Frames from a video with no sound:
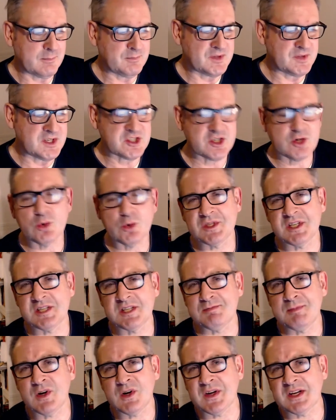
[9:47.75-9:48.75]
This causes
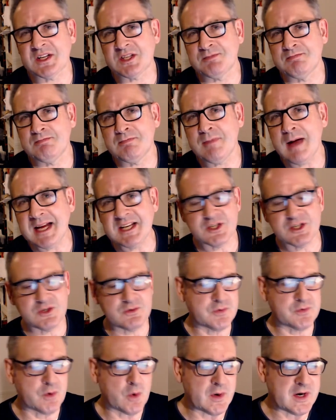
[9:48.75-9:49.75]
Mike's maiden
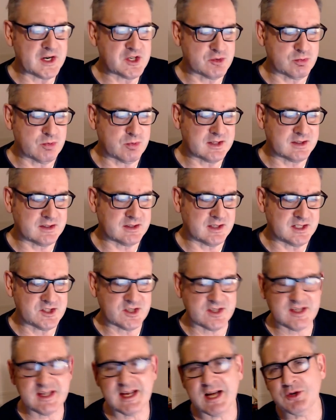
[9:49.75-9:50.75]
voyage
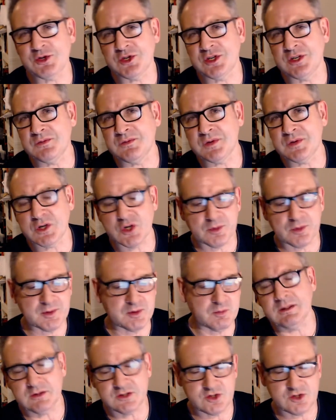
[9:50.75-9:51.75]
into the ocean
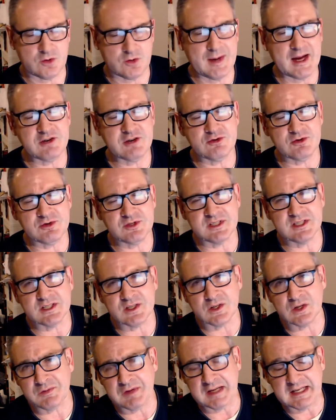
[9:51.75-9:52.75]
environment at Tom Andrews
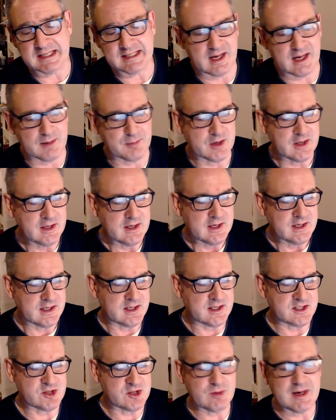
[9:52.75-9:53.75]
Diving Club
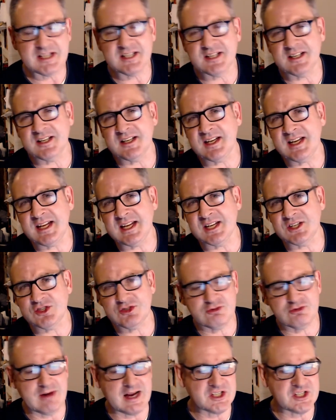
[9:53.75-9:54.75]
to end in a near
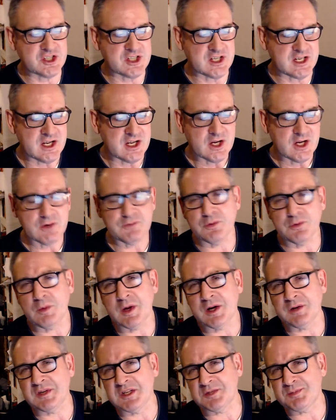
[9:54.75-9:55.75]
tragedy for
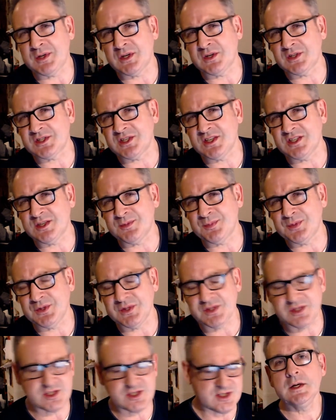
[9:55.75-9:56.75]
one of its
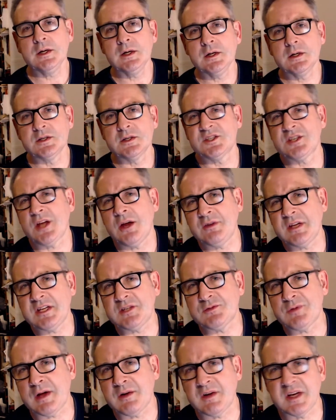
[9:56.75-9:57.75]
participants. So
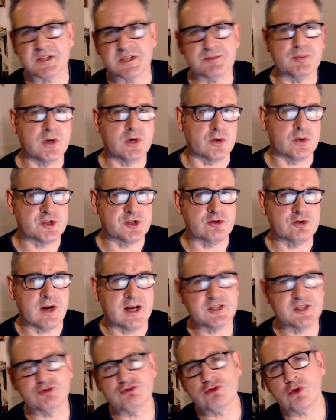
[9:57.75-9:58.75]
these various plot
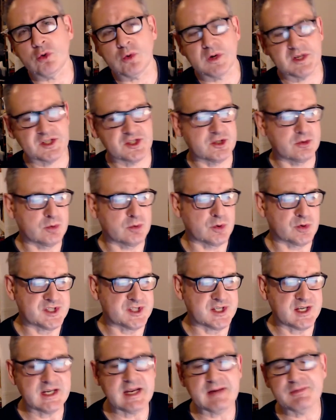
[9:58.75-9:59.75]
strands draw us towards
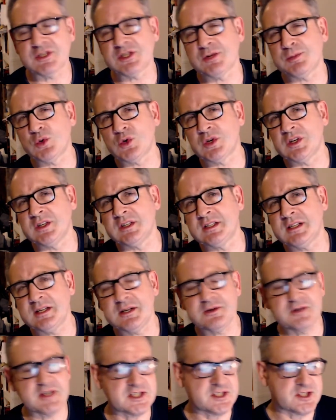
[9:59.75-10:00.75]
the inevitable
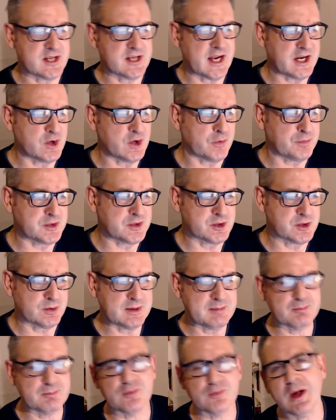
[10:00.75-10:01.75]
concluding standoff
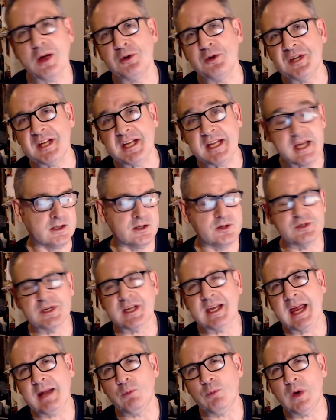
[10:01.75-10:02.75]
between Brody, who's
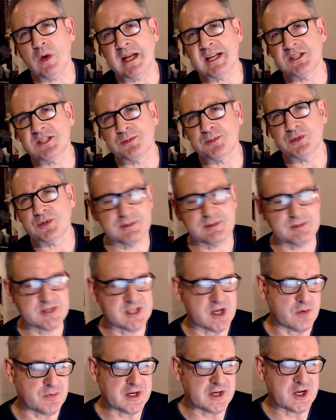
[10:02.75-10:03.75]
again willing to
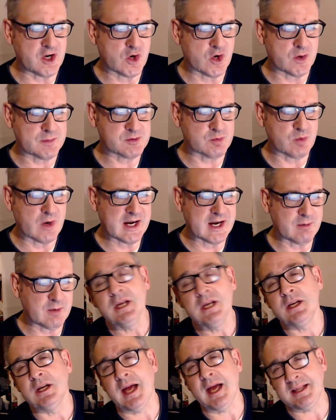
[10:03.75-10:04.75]
himself in harm's way,
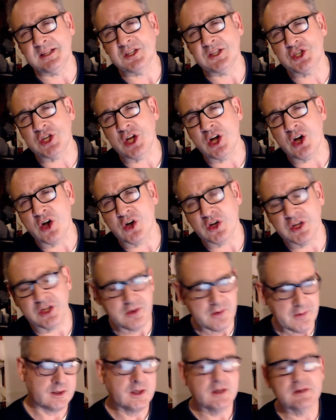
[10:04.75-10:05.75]
and the shark.
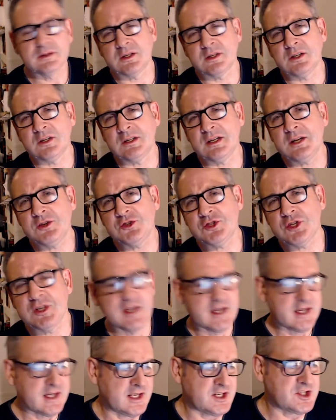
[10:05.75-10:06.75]
The conclusion
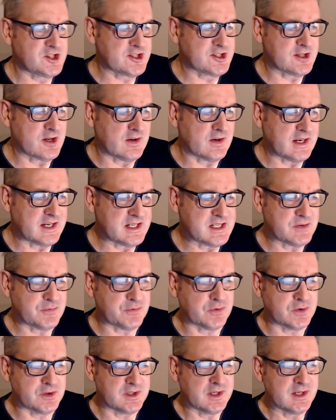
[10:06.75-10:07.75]
is slightly
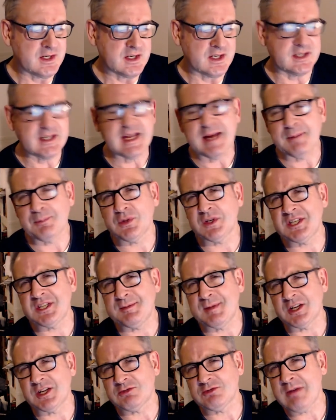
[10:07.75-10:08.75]
different and yet pretty
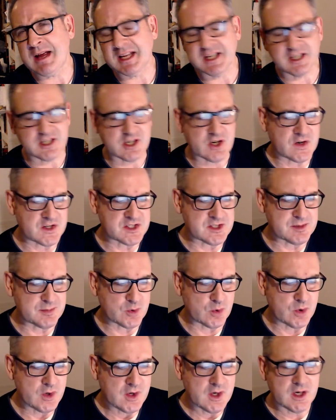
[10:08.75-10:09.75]
much
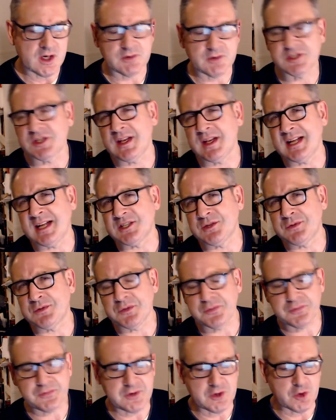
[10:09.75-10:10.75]
recognisable to that of the
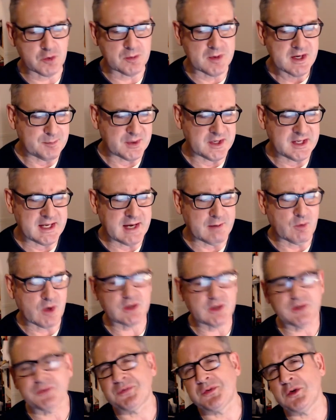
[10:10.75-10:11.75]
film. But yet,
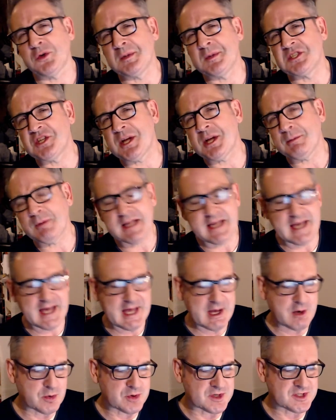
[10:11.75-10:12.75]
while the film is generally
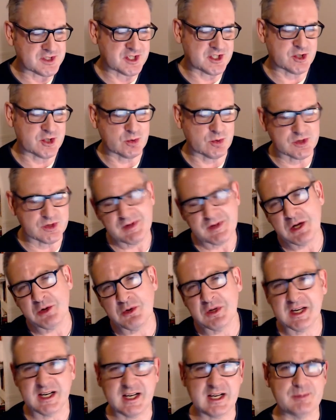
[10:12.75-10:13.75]
held as a sort of
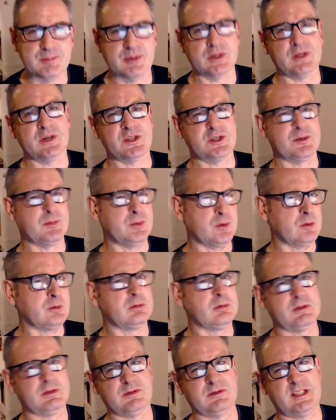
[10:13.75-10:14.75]
okay, passable
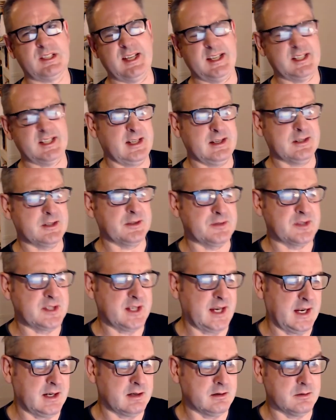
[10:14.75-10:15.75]
6 out of
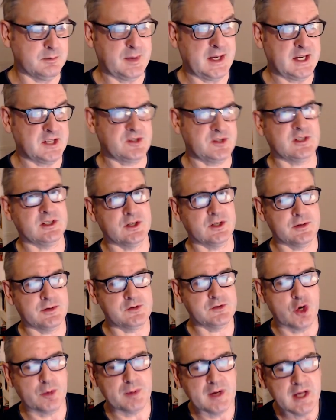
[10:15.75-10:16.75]
10 at best kind of
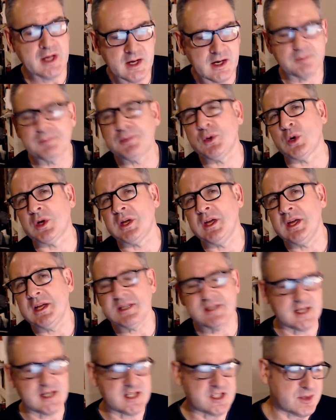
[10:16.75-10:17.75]
job, the book
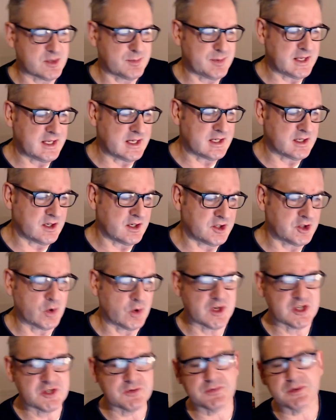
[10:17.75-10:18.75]
tends to be
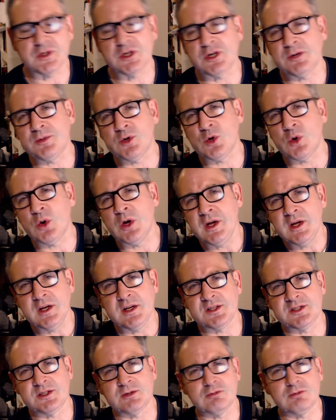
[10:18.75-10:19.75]
acknowledged far more
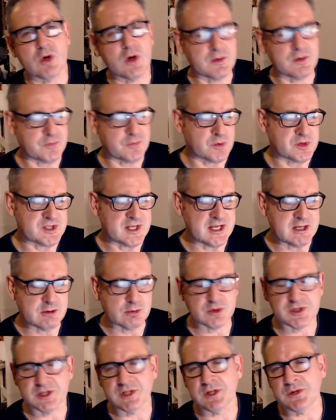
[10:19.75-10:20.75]
as the rightful
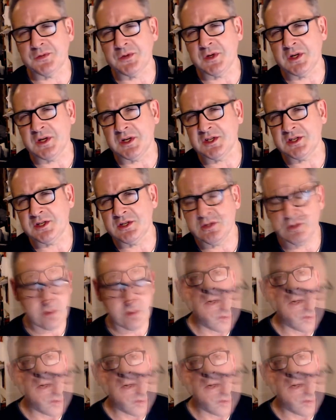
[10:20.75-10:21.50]
sequel to the first.